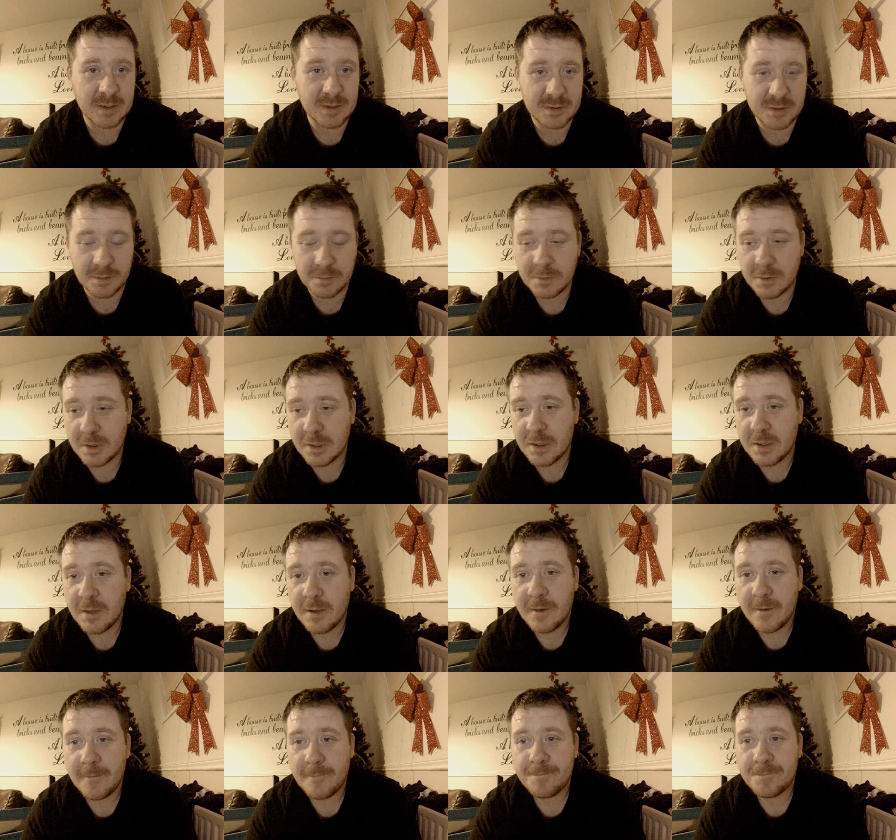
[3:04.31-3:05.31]
So
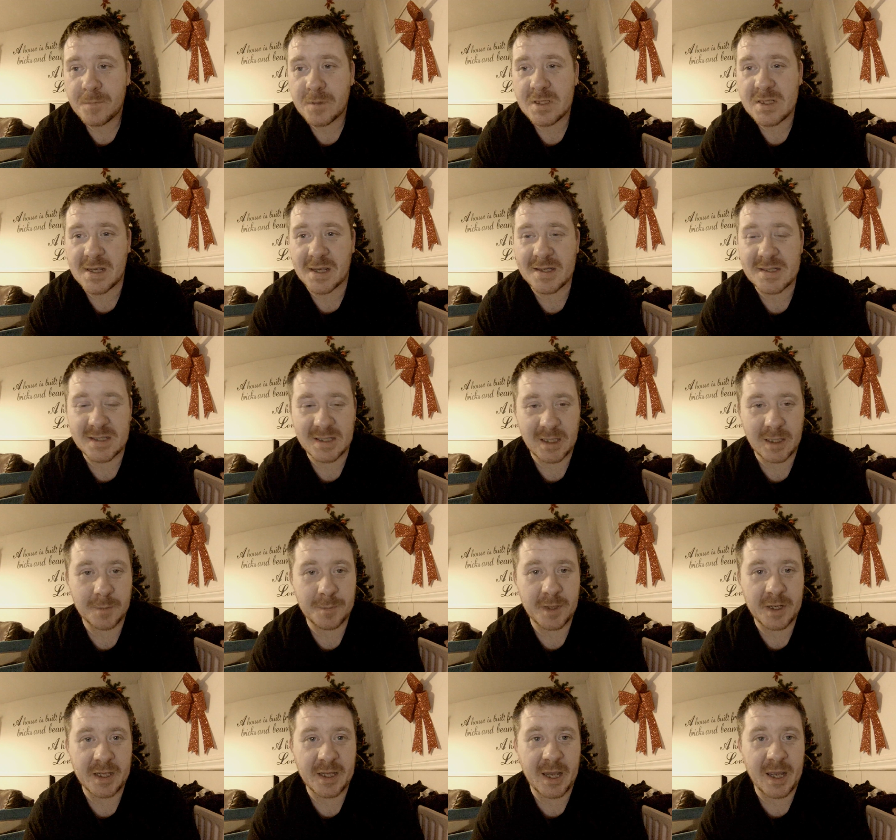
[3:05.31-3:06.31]
it takes a little
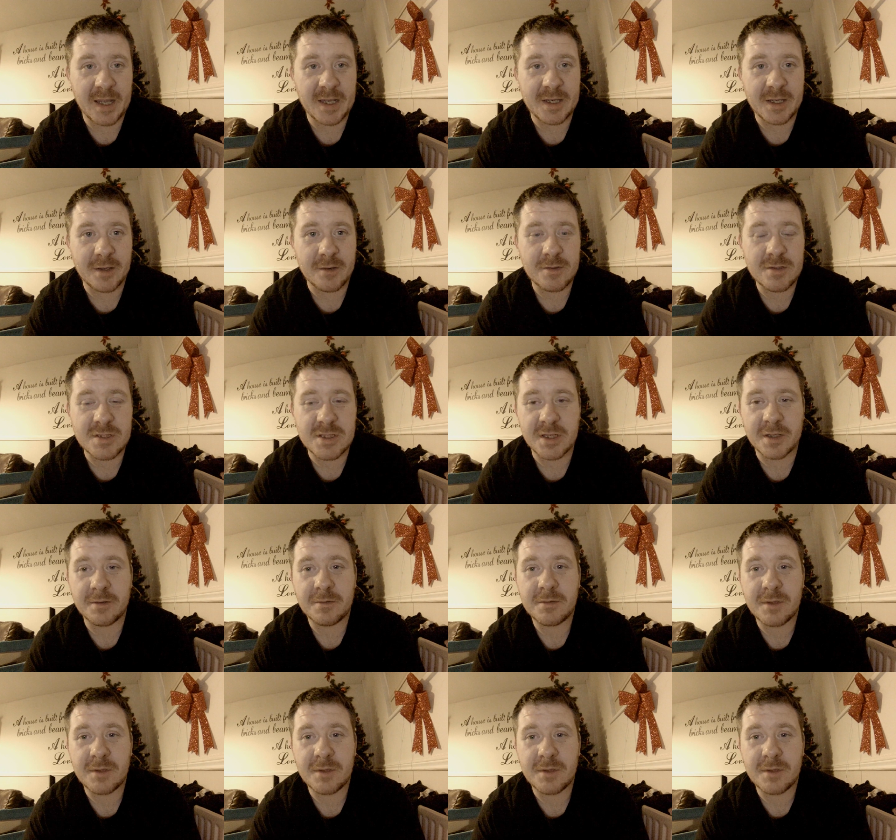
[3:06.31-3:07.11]
bit of getting used to.